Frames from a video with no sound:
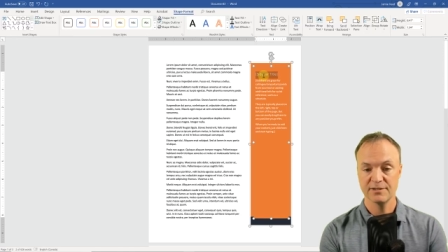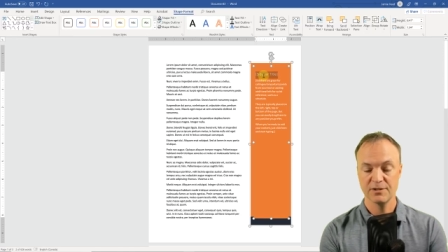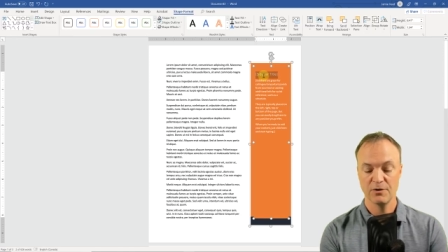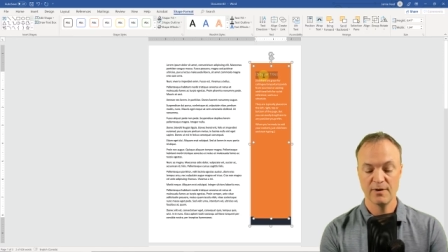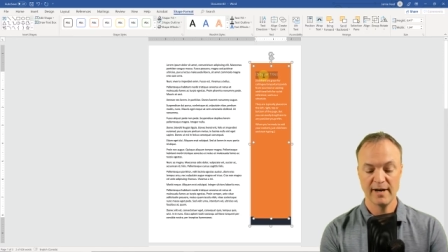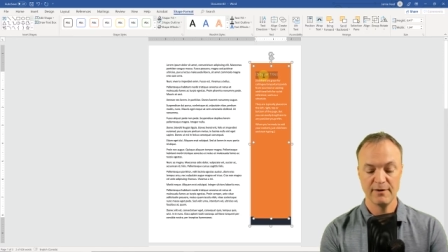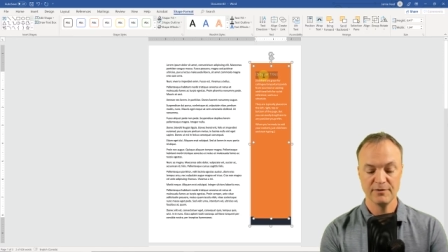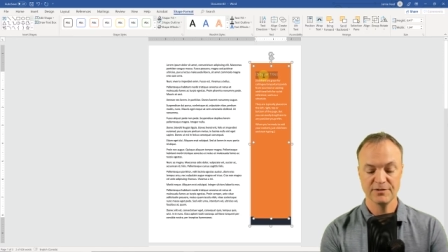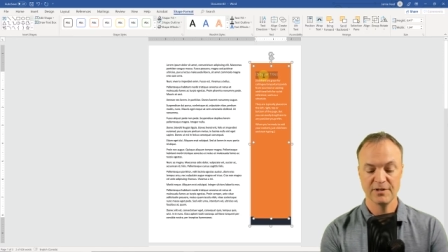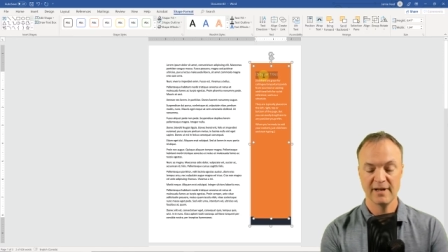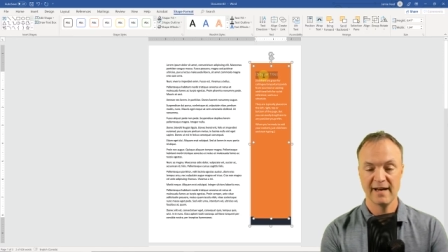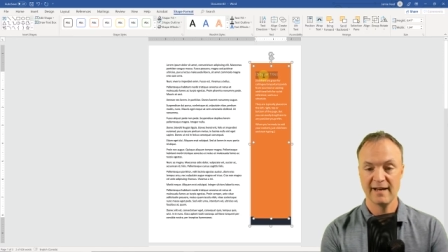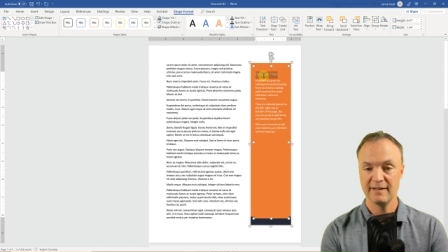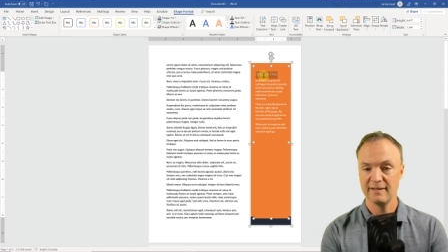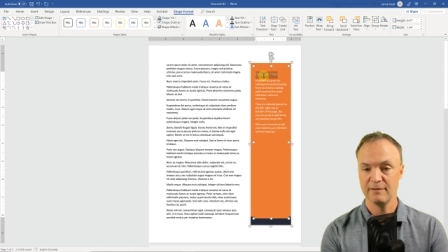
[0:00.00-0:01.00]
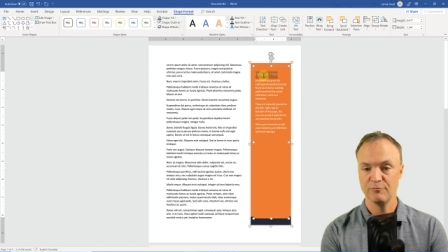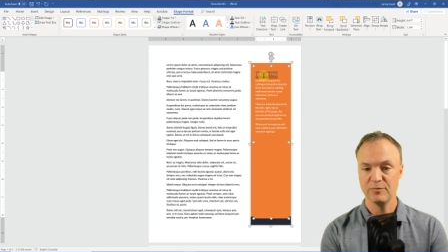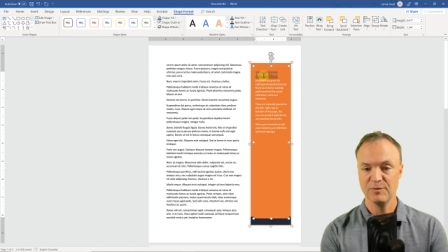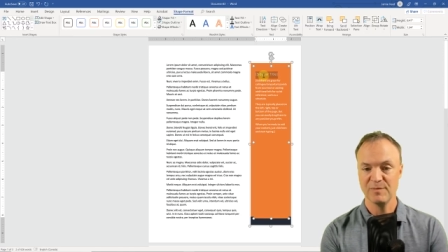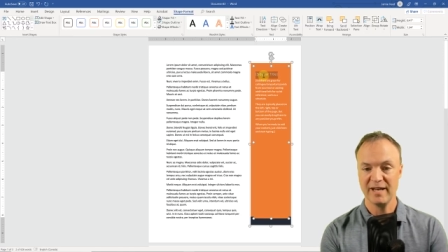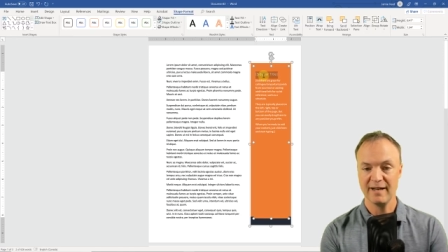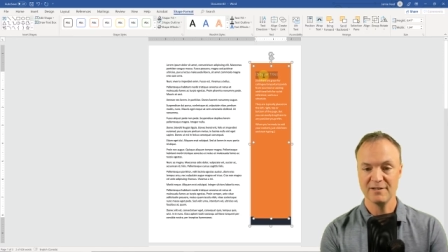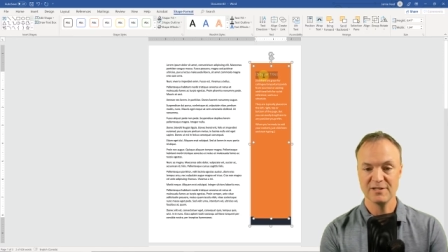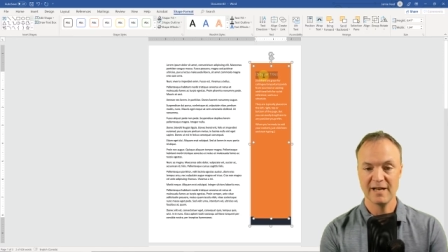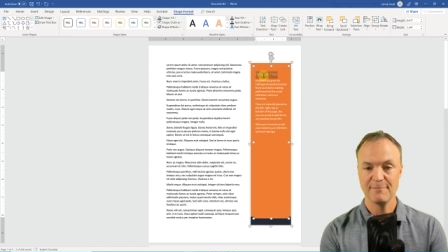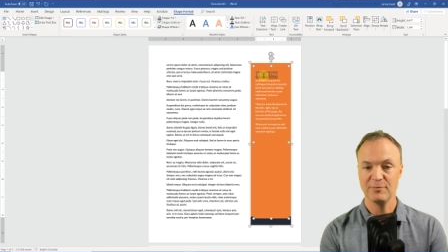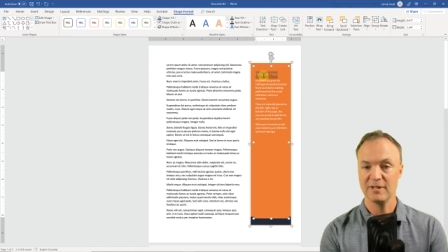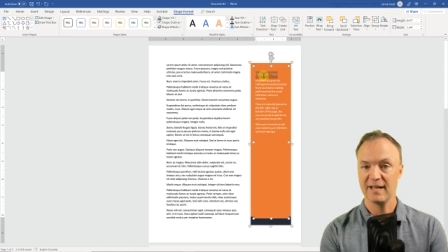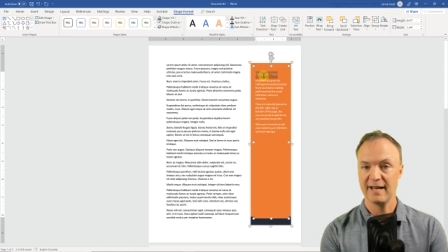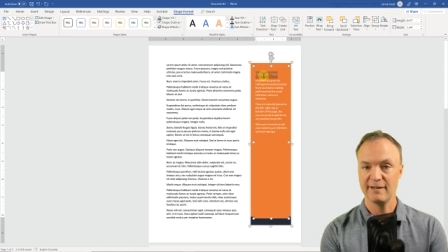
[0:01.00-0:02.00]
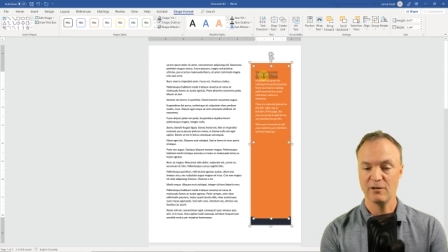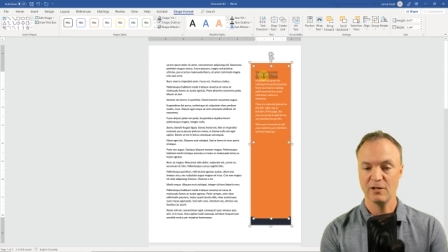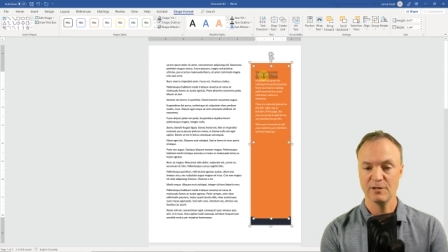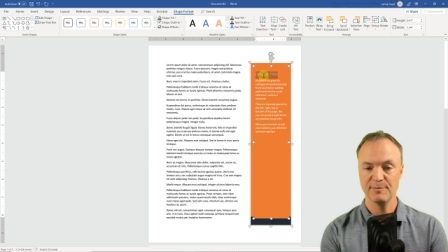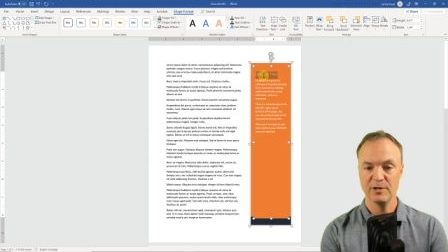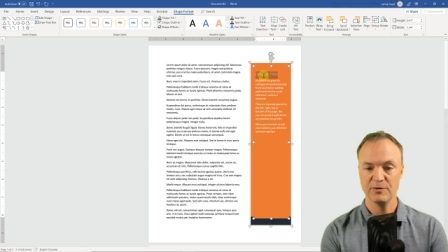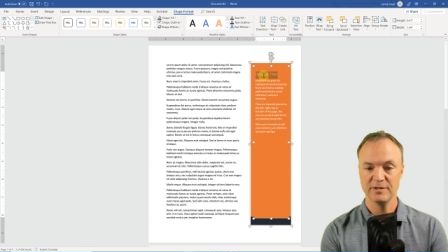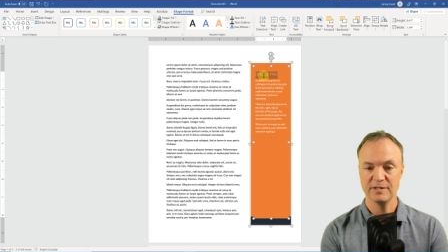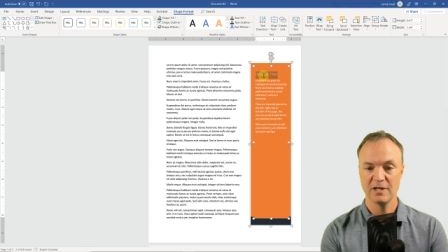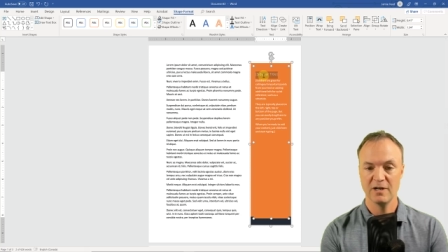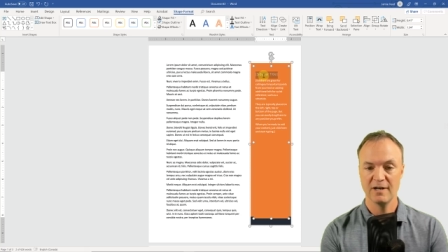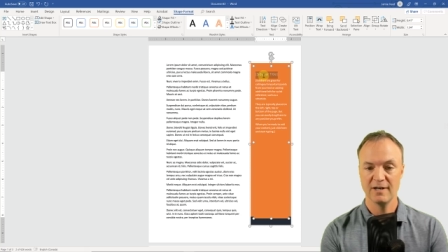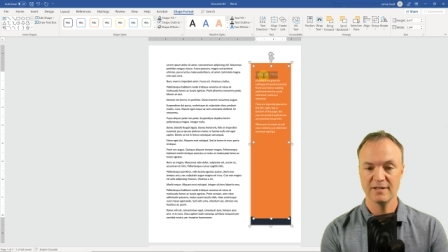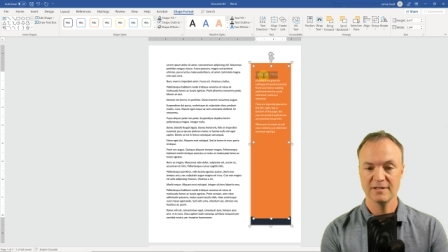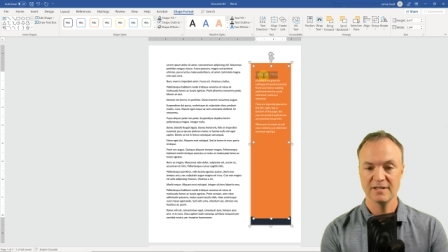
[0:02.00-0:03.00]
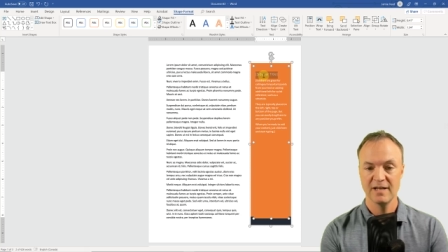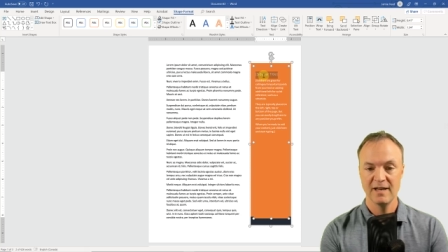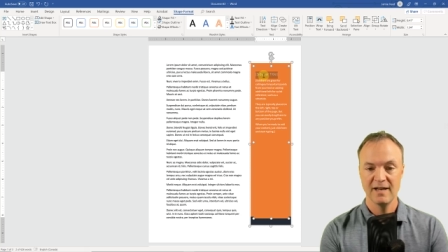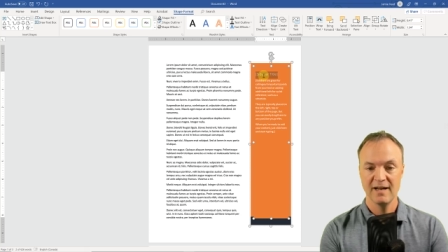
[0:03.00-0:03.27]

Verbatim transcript: So I was in my example, I had all about dogs.